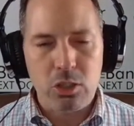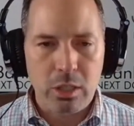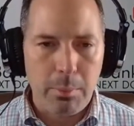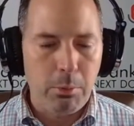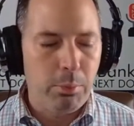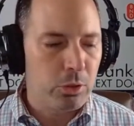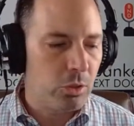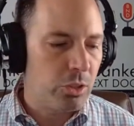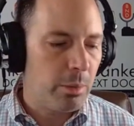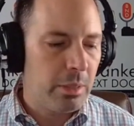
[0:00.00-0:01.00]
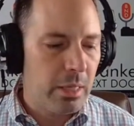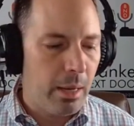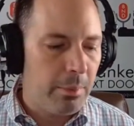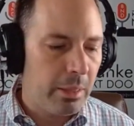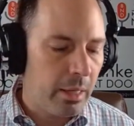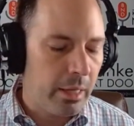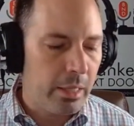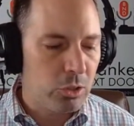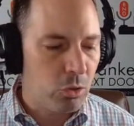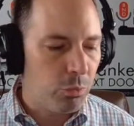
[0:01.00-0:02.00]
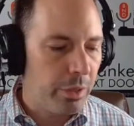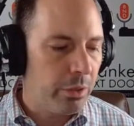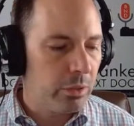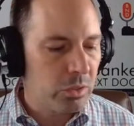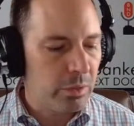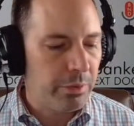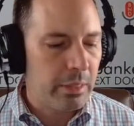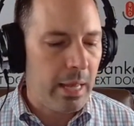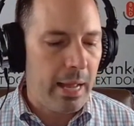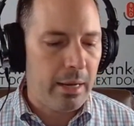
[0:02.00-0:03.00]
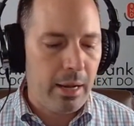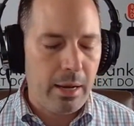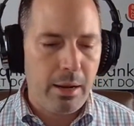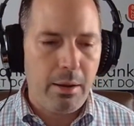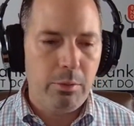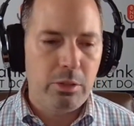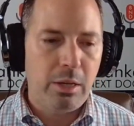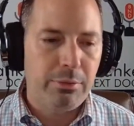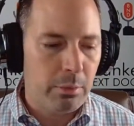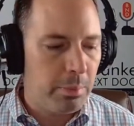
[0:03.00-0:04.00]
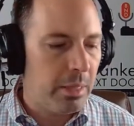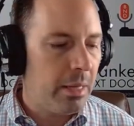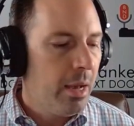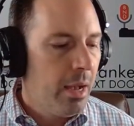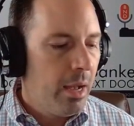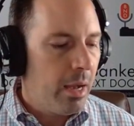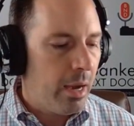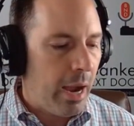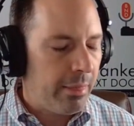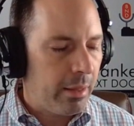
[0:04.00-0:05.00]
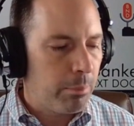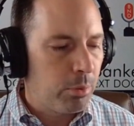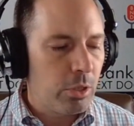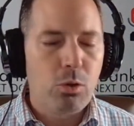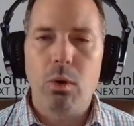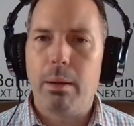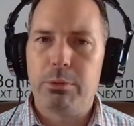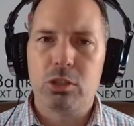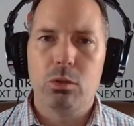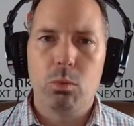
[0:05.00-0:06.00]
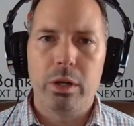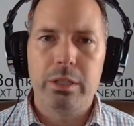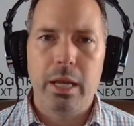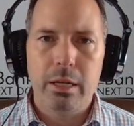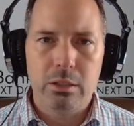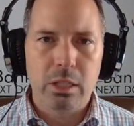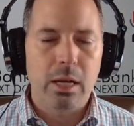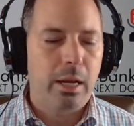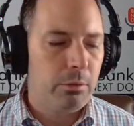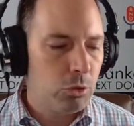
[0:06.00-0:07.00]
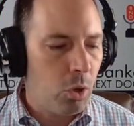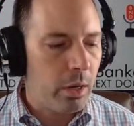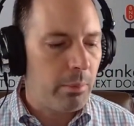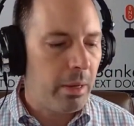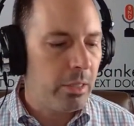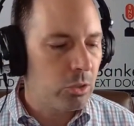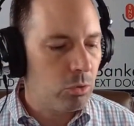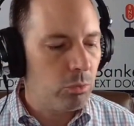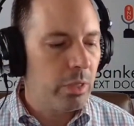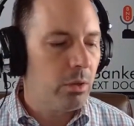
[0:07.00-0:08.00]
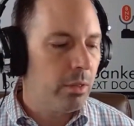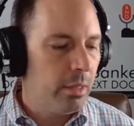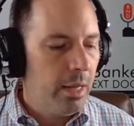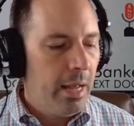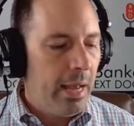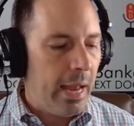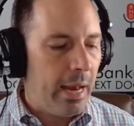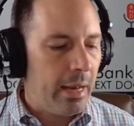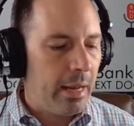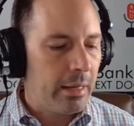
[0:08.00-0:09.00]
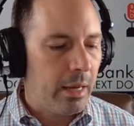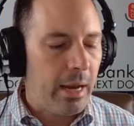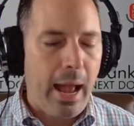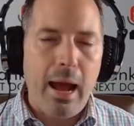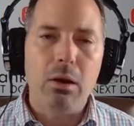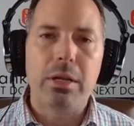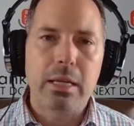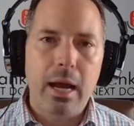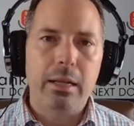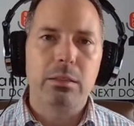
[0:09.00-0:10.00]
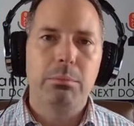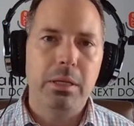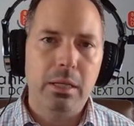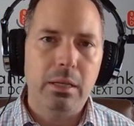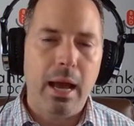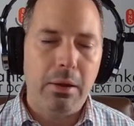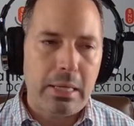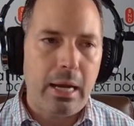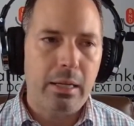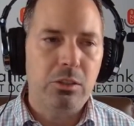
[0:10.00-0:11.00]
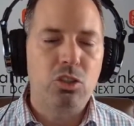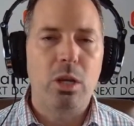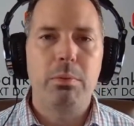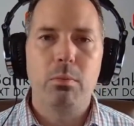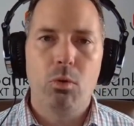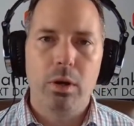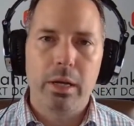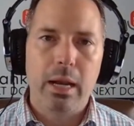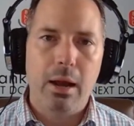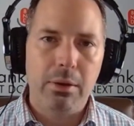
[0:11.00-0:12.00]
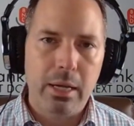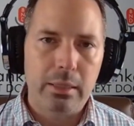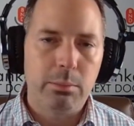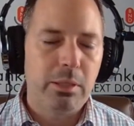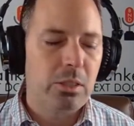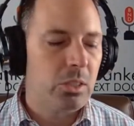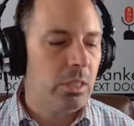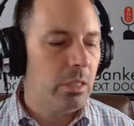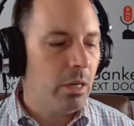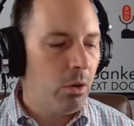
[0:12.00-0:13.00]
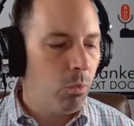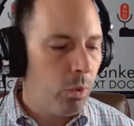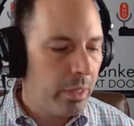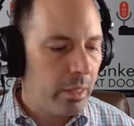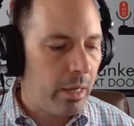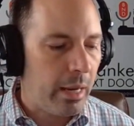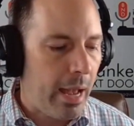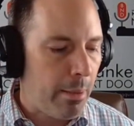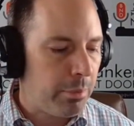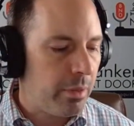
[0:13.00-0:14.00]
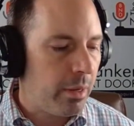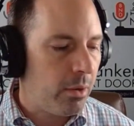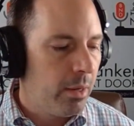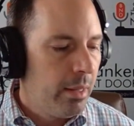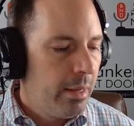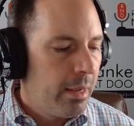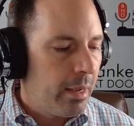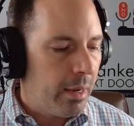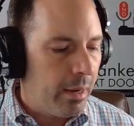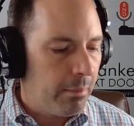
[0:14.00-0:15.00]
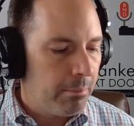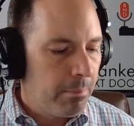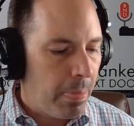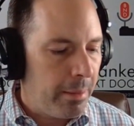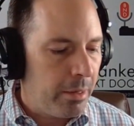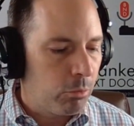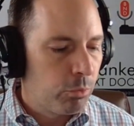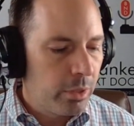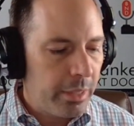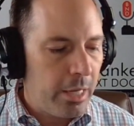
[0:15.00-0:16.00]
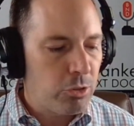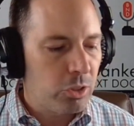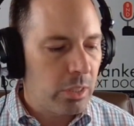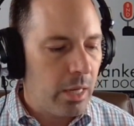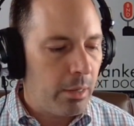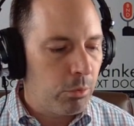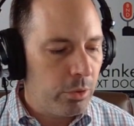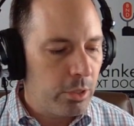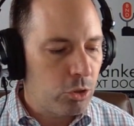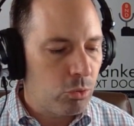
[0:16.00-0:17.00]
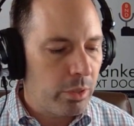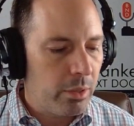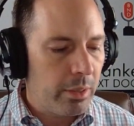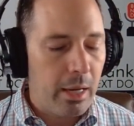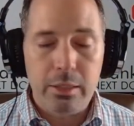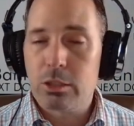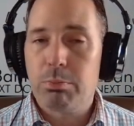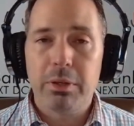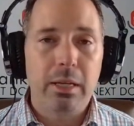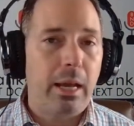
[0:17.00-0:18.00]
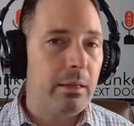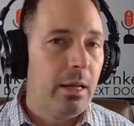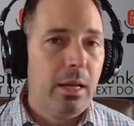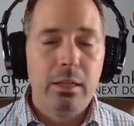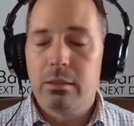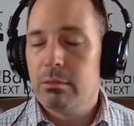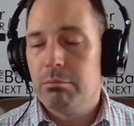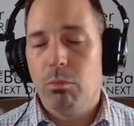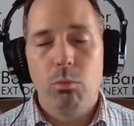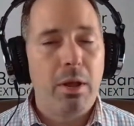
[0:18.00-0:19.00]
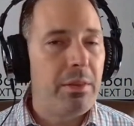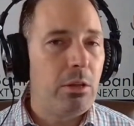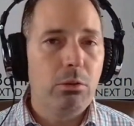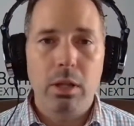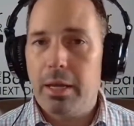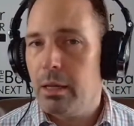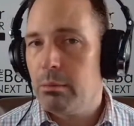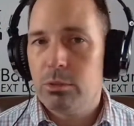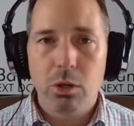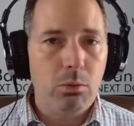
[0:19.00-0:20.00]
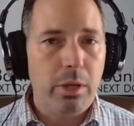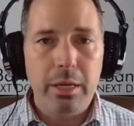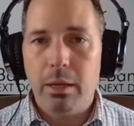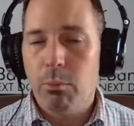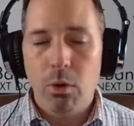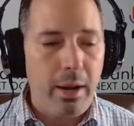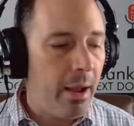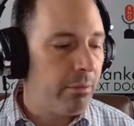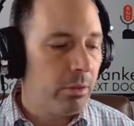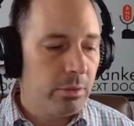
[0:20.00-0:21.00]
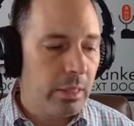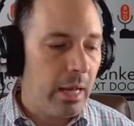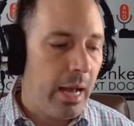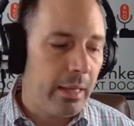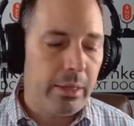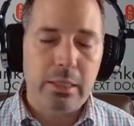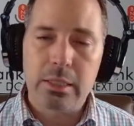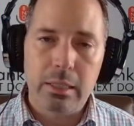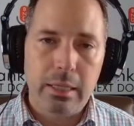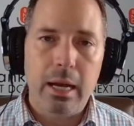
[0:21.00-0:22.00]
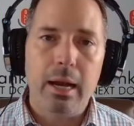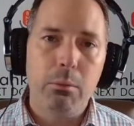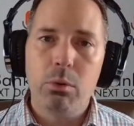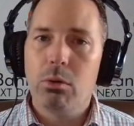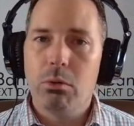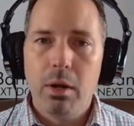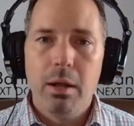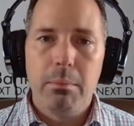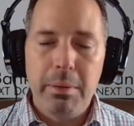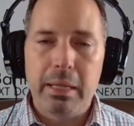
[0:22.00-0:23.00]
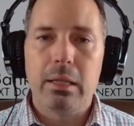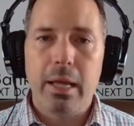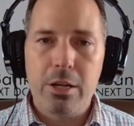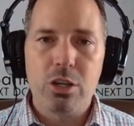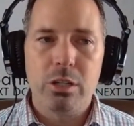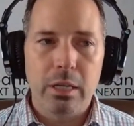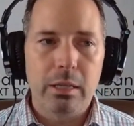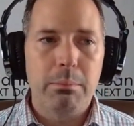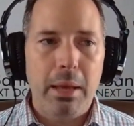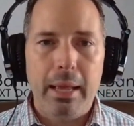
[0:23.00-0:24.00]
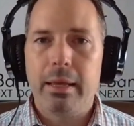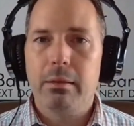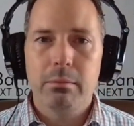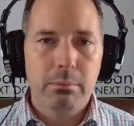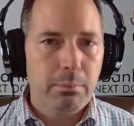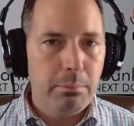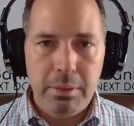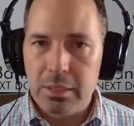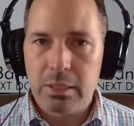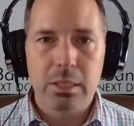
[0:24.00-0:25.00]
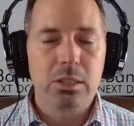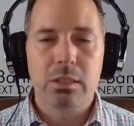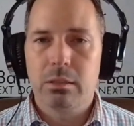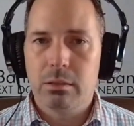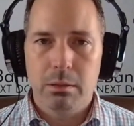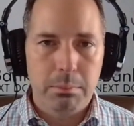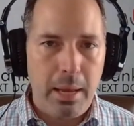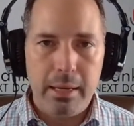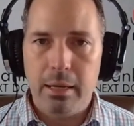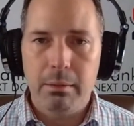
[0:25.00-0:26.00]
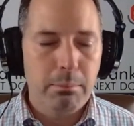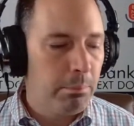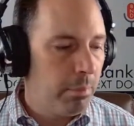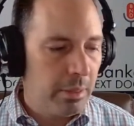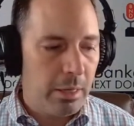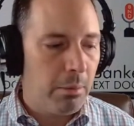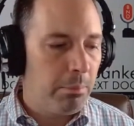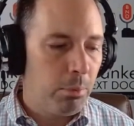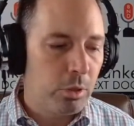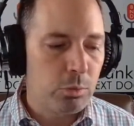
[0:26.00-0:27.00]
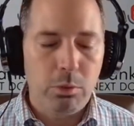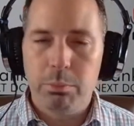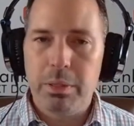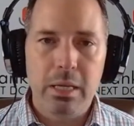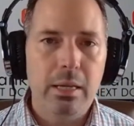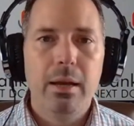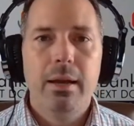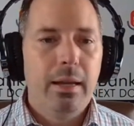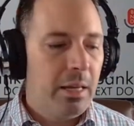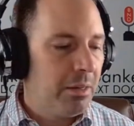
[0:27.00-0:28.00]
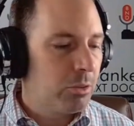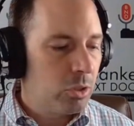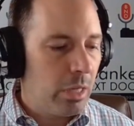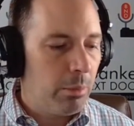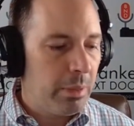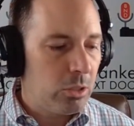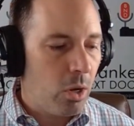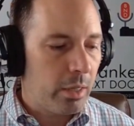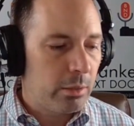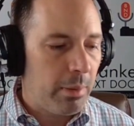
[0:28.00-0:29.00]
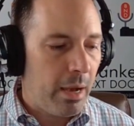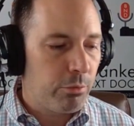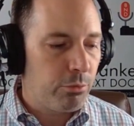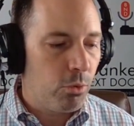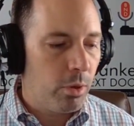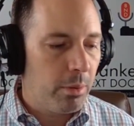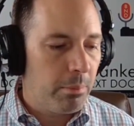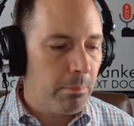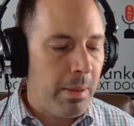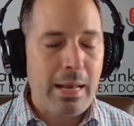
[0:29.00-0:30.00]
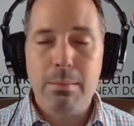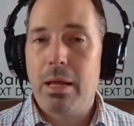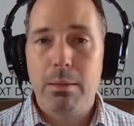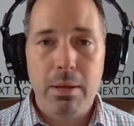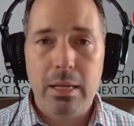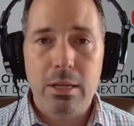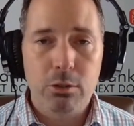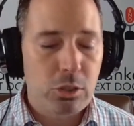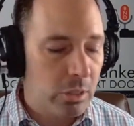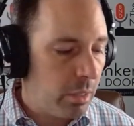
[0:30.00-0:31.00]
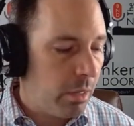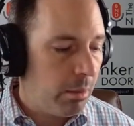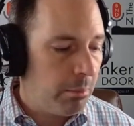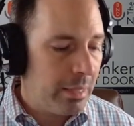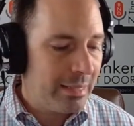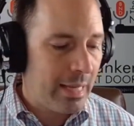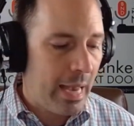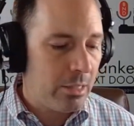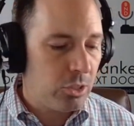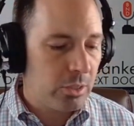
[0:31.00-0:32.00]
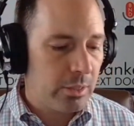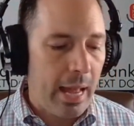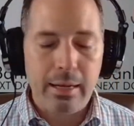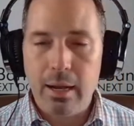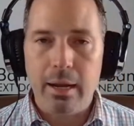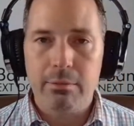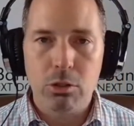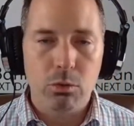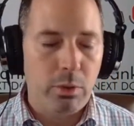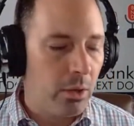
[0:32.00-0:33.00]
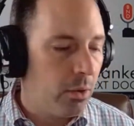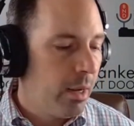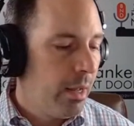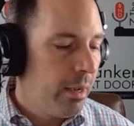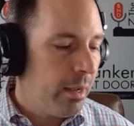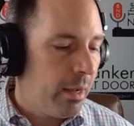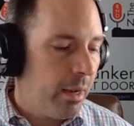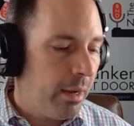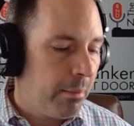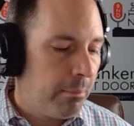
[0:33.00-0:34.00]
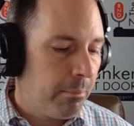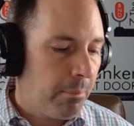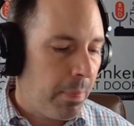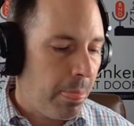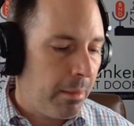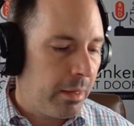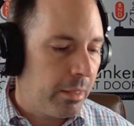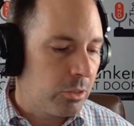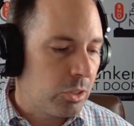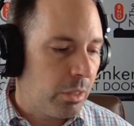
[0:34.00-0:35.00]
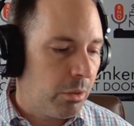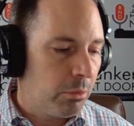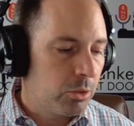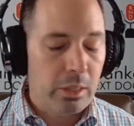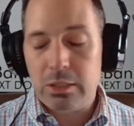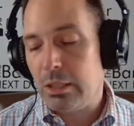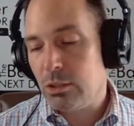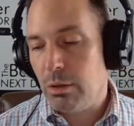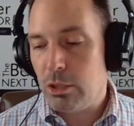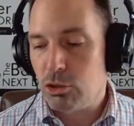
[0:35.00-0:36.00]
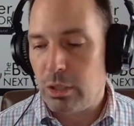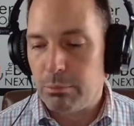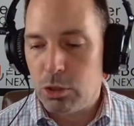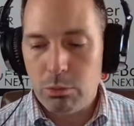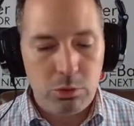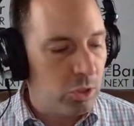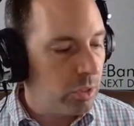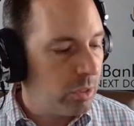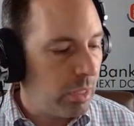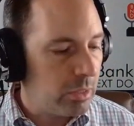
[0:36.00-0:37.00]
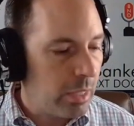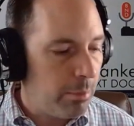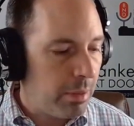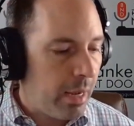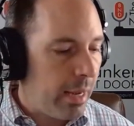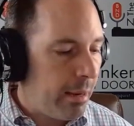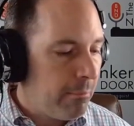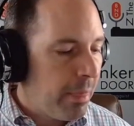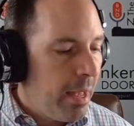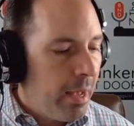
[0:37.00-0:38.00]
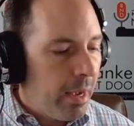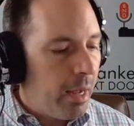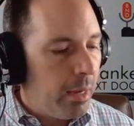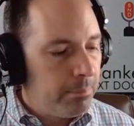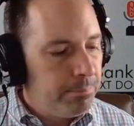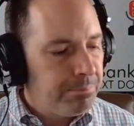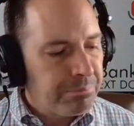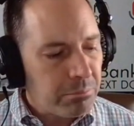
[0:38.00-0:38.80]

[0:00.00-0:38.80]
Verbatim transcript: actually a couple books on Jamie Dimon and kind of his career and stuff like that. And, and I, I, would definitely be, uh, I think, a pretty cool episode one day to, to kind of talk about his career and and and kind of how he got to be how he got to JP Morgan, how he got to be the CEO, what had kind of happened there. Um, you know, really interesting guy, really extraordinary guy. Just again, whether you like him, don't like him, whatever, the guy, like I said, the guy will be a legend in the banking business. The banking, you know, books will be, you know, he'll be talked about for many, many, many years to come. He's had just that kind of career. Um, you know, so so like I said, so interesting. So just things to keep an eye at. Um,